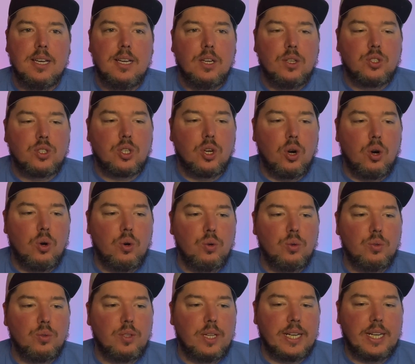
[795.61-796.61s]

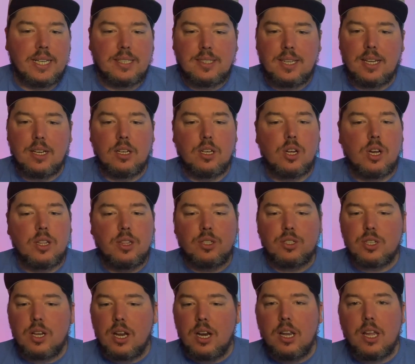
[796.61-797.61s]
So, like I said, there's
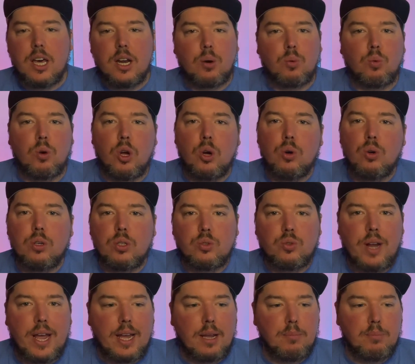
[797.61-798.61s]
not a lot of rogue
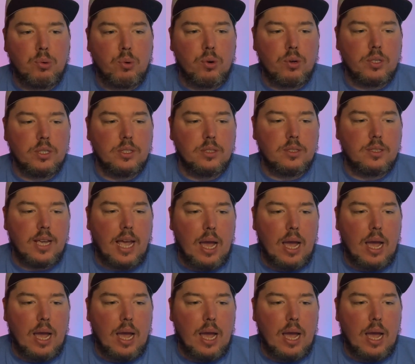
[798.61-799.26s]
dragonborns